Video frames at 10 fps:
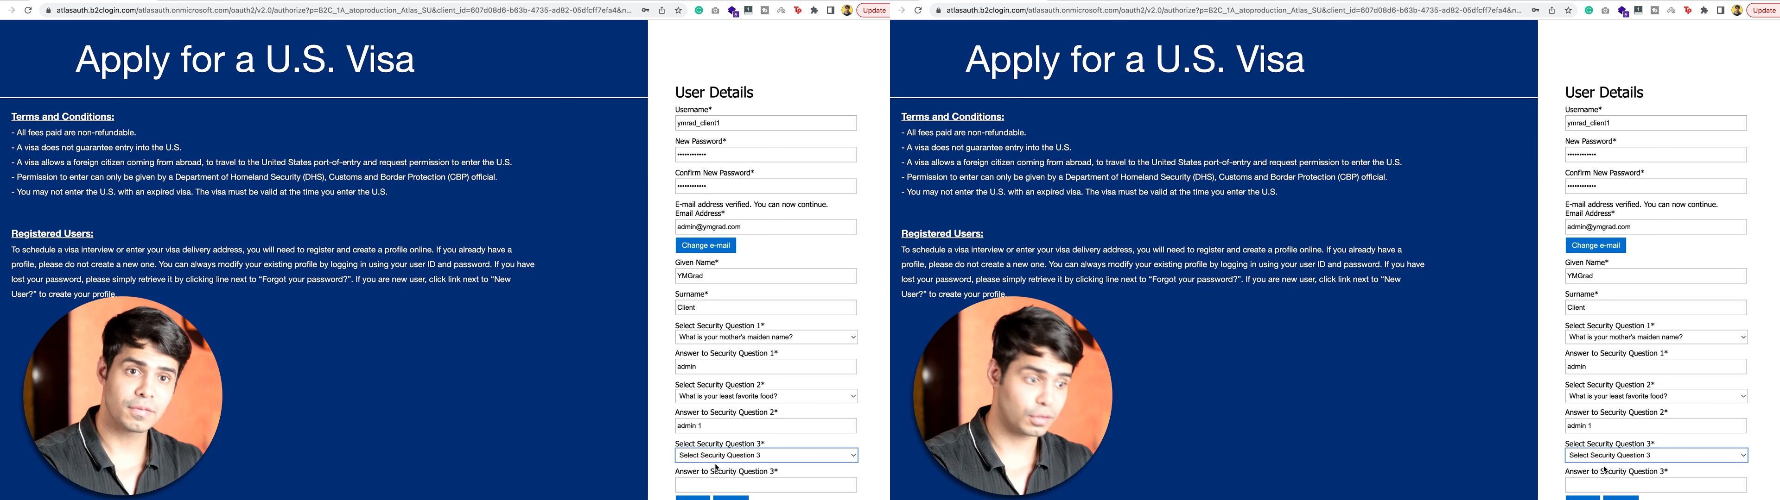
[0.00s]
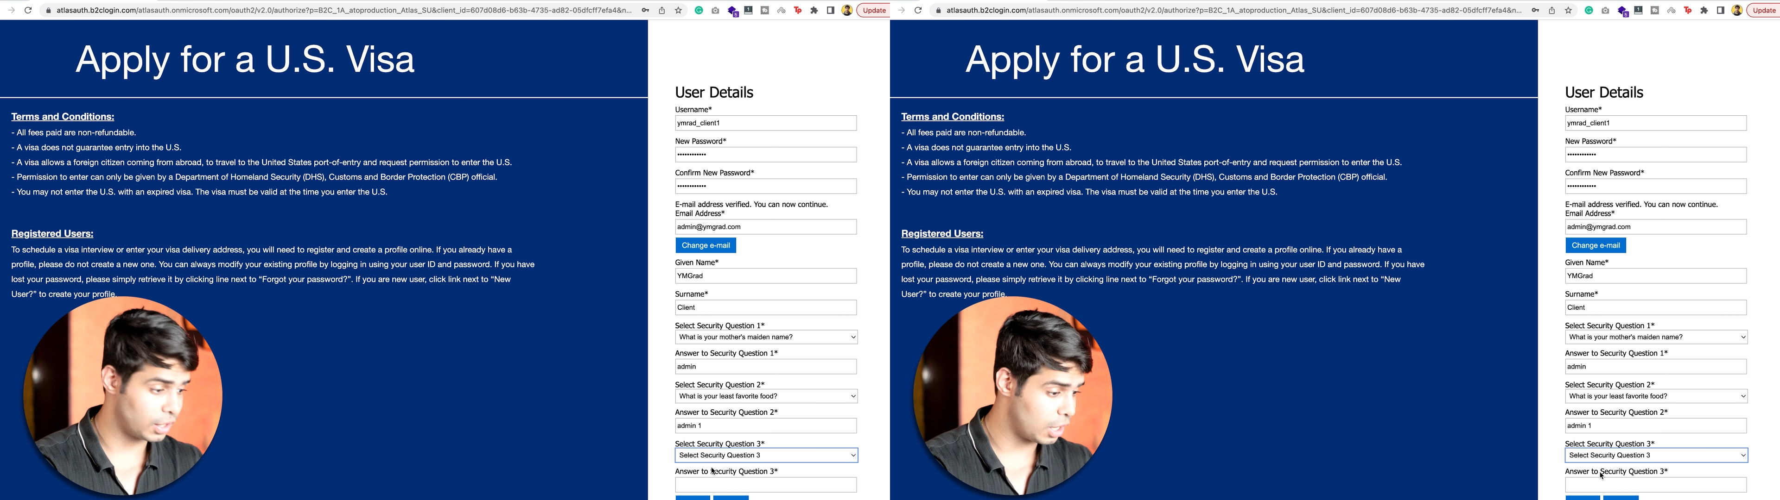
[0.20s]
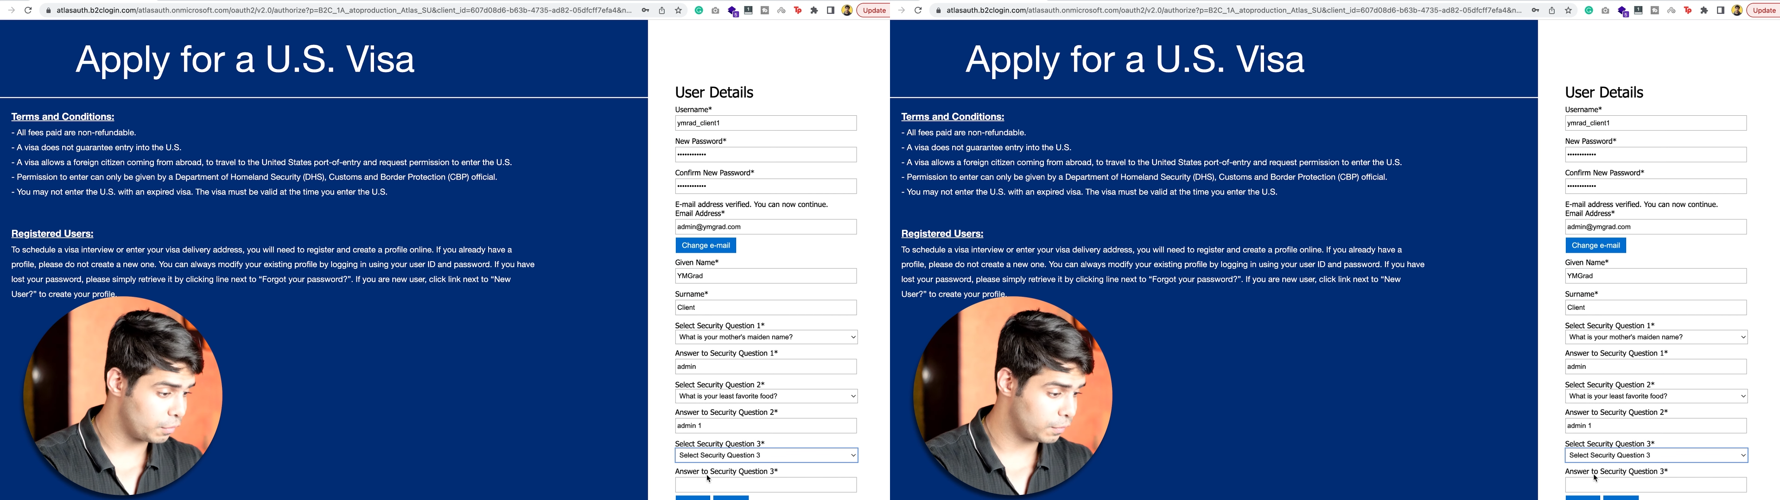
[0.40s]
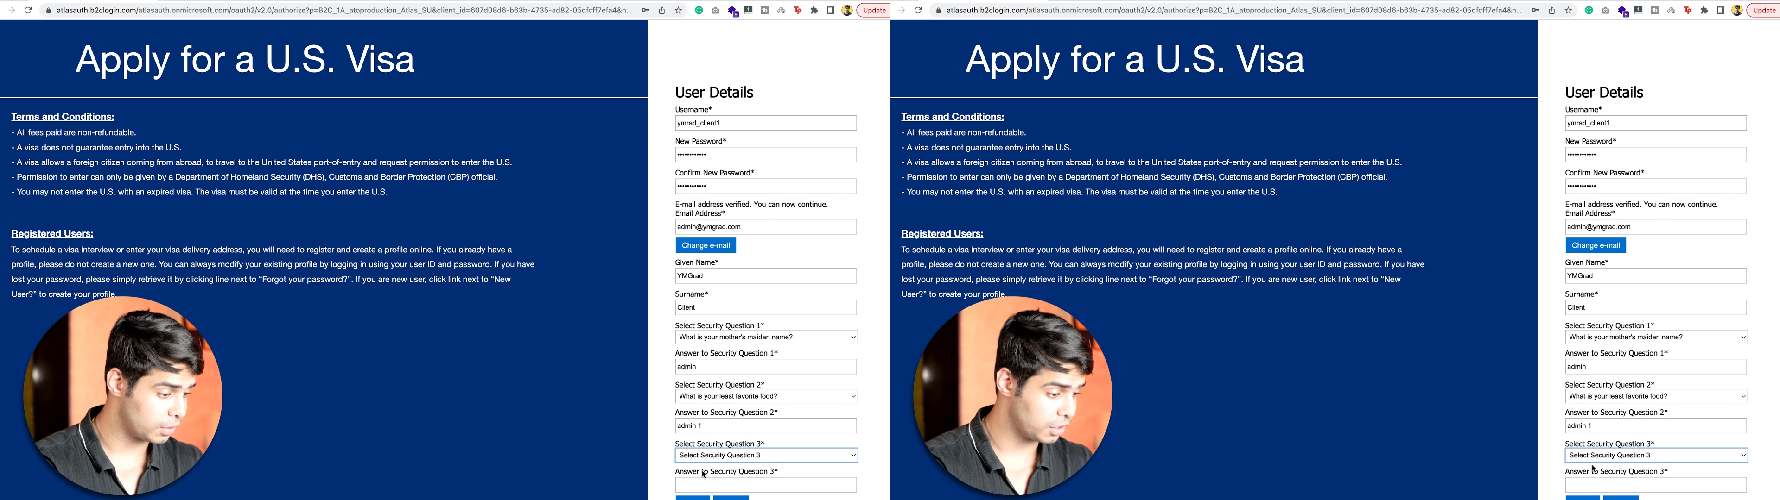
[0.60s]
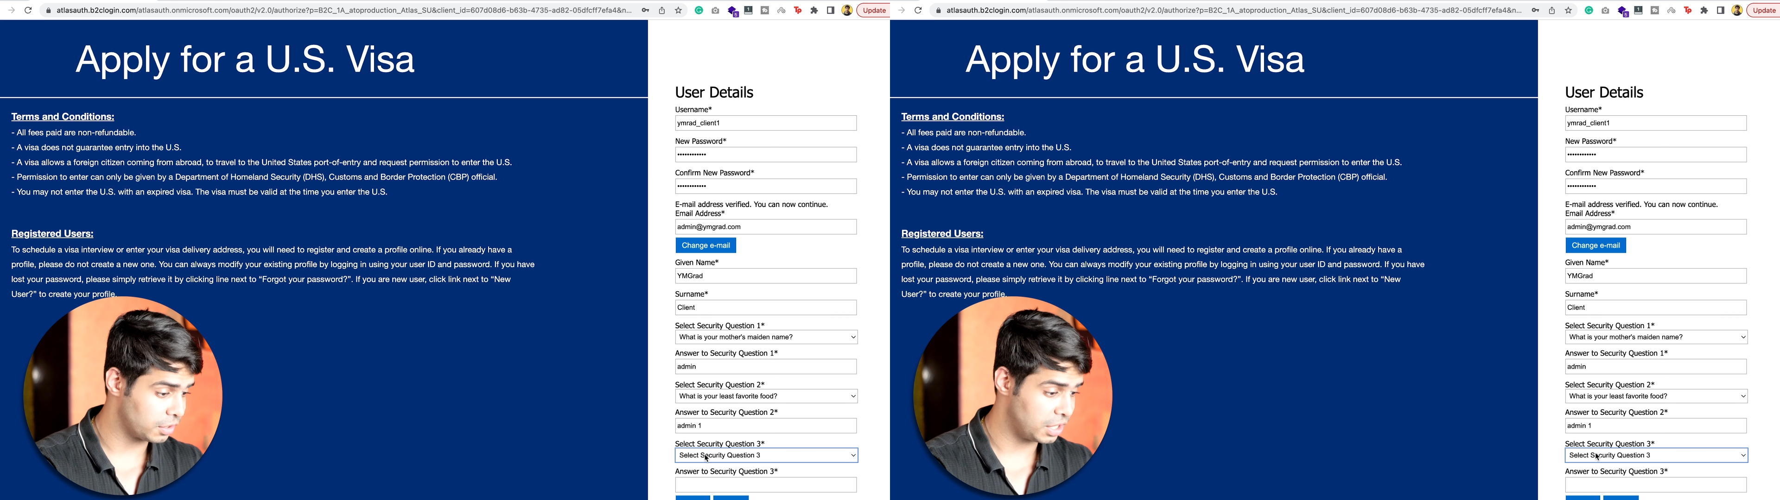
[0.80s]
For now,
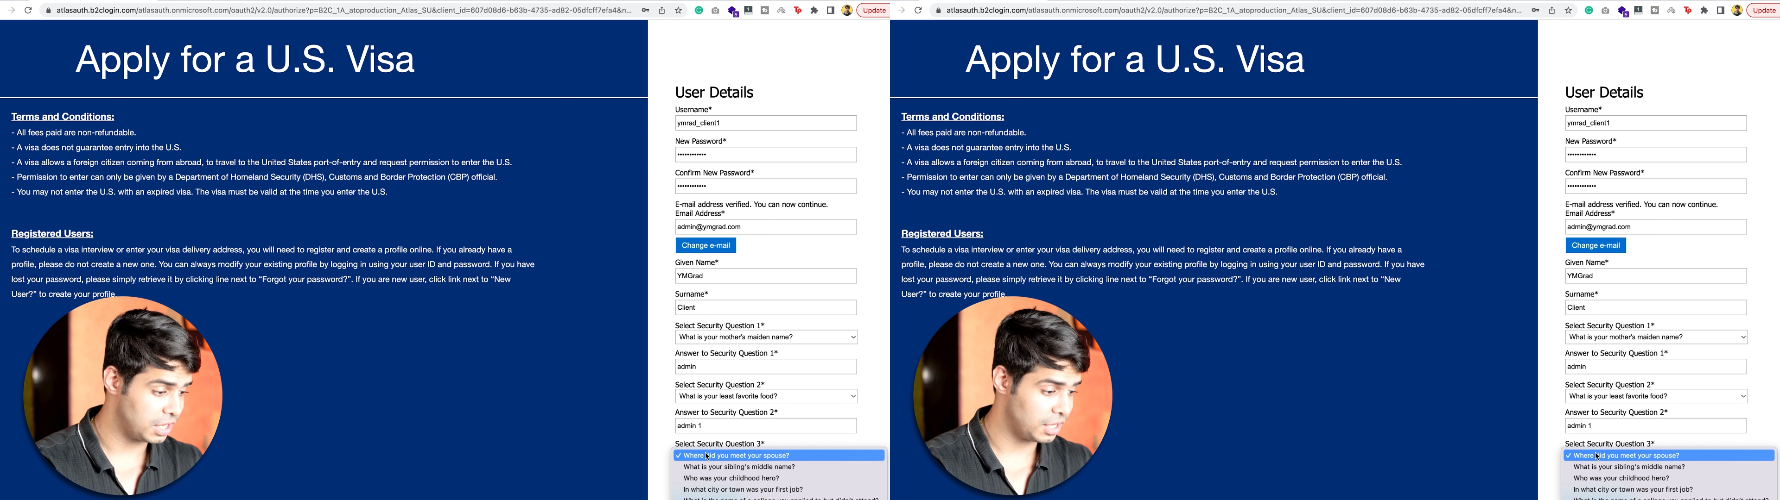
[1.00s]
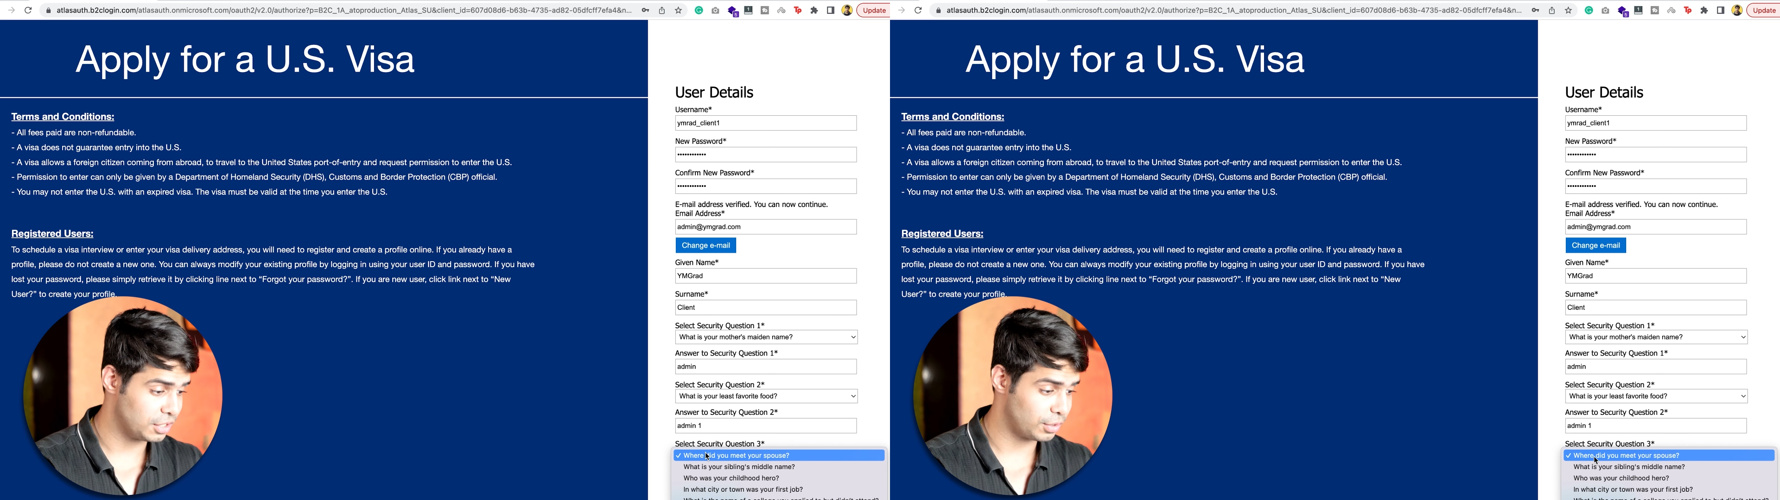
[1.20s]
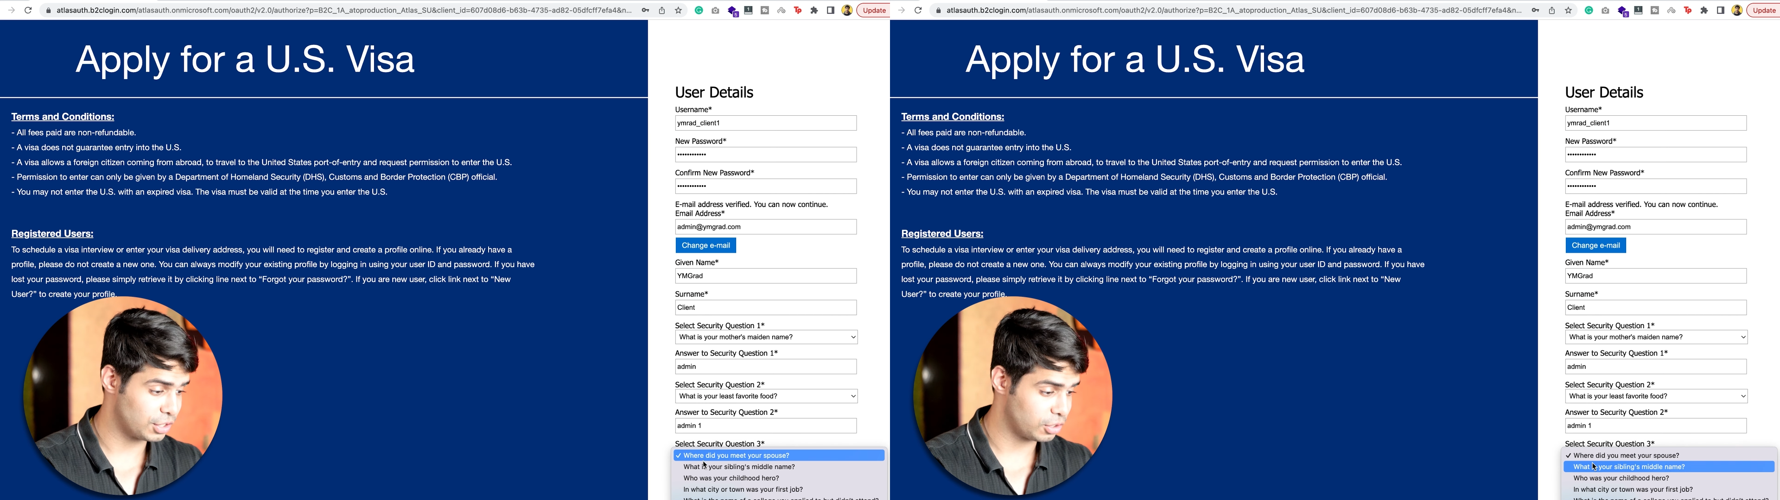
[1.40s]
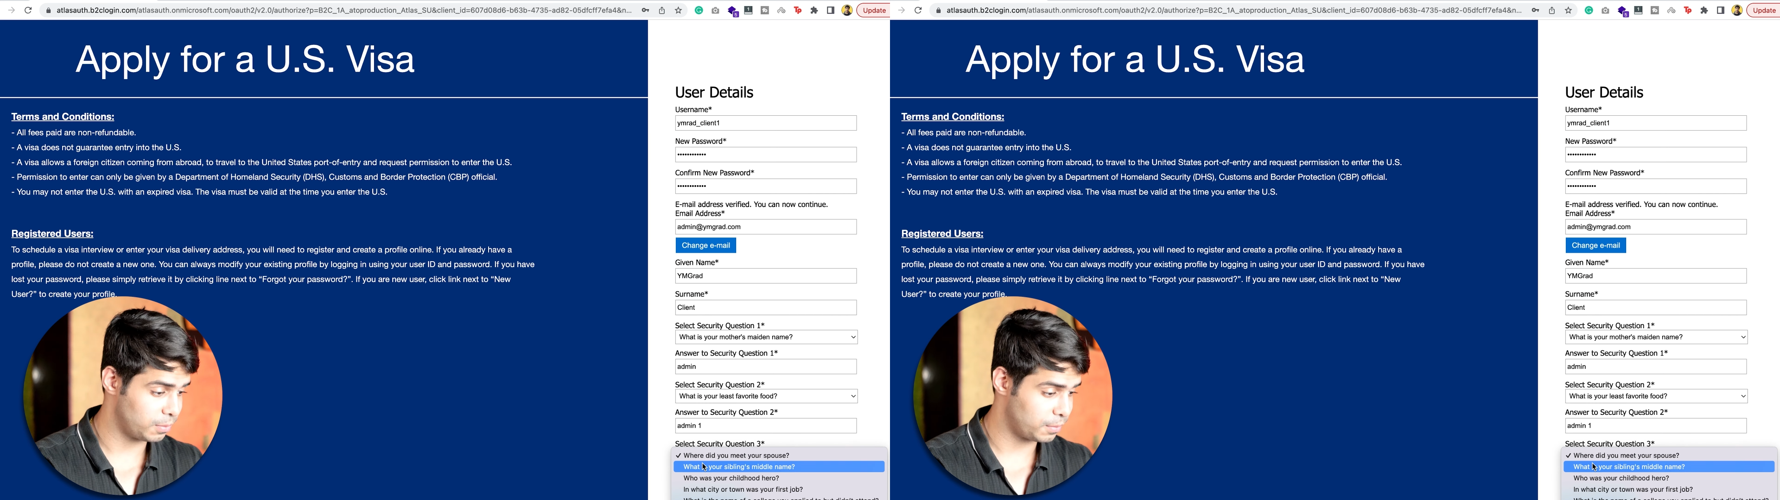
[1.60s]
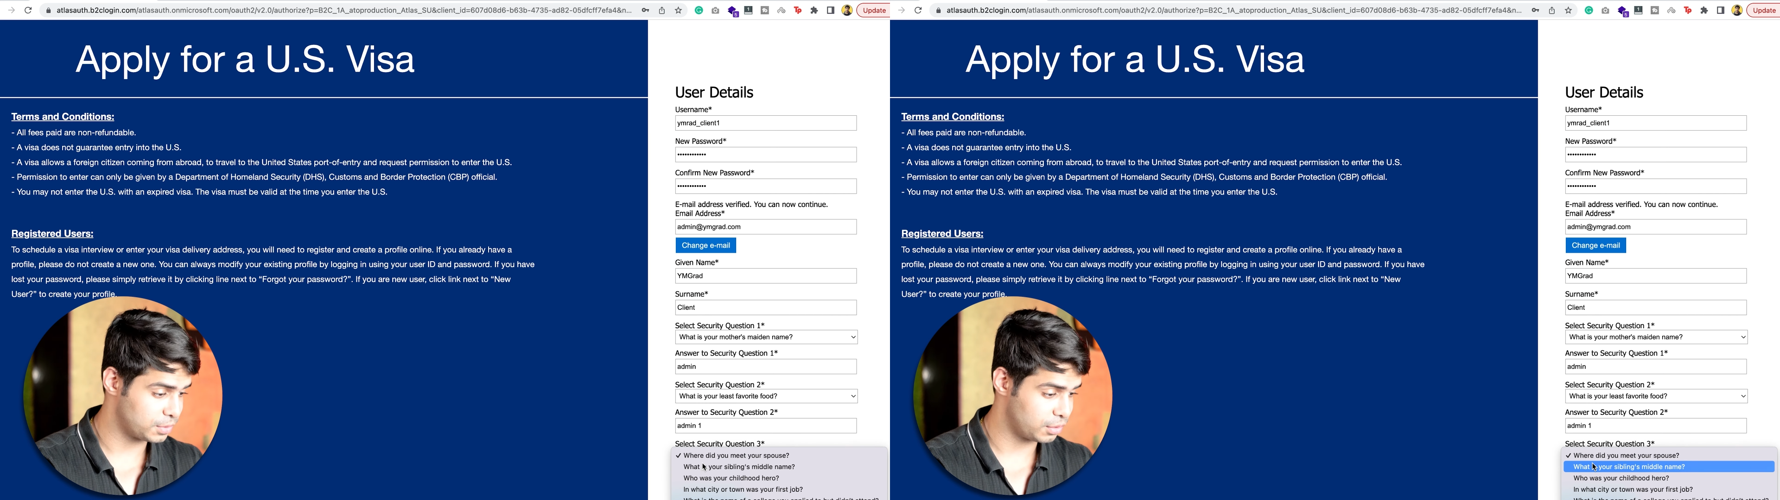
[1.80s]
for the educational
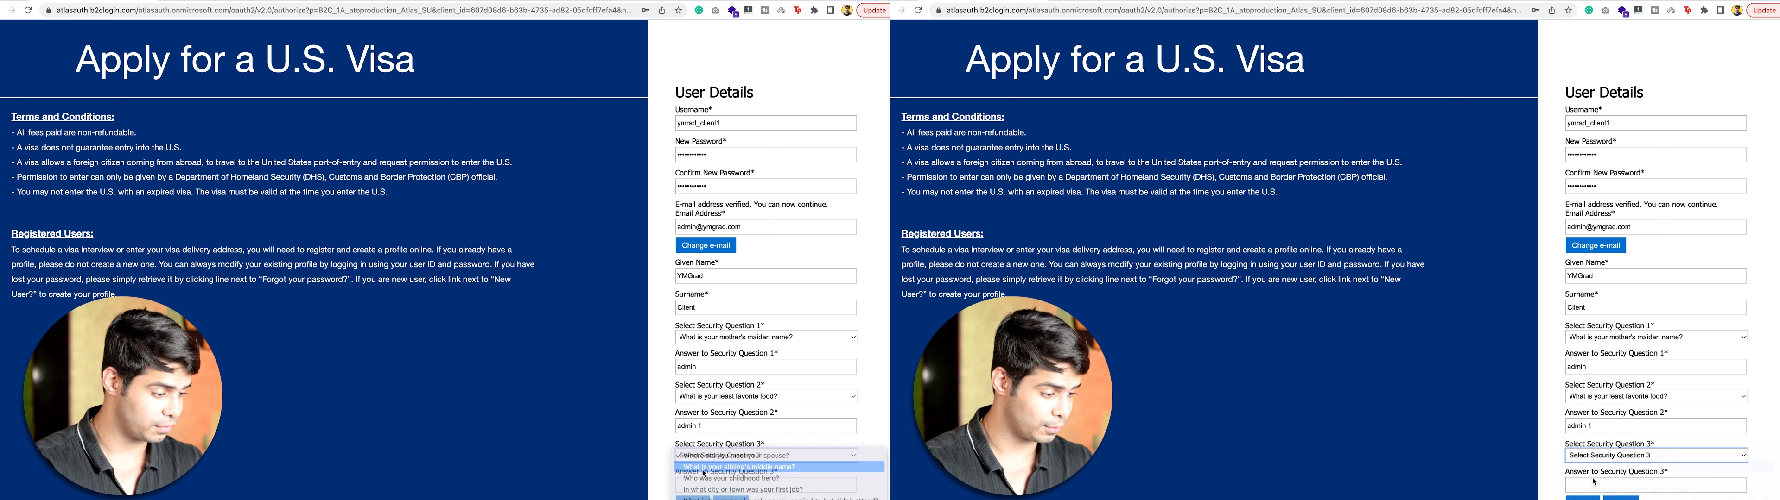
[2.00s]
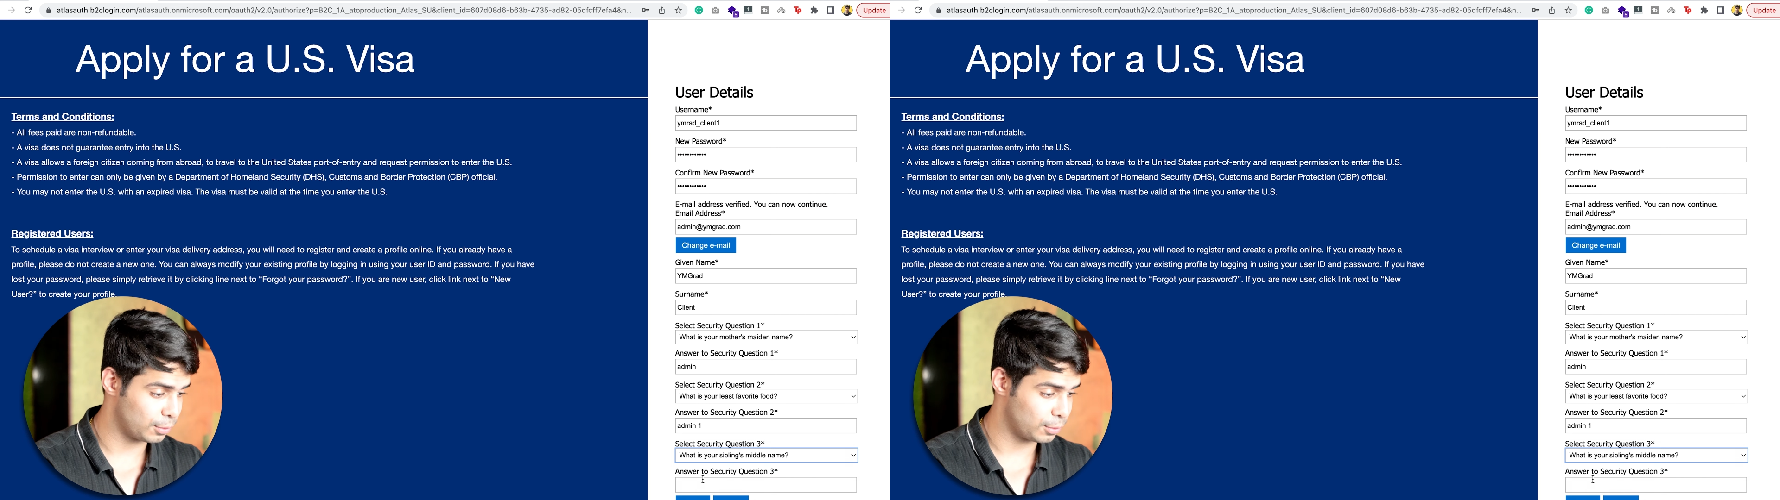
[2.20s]
purposes, of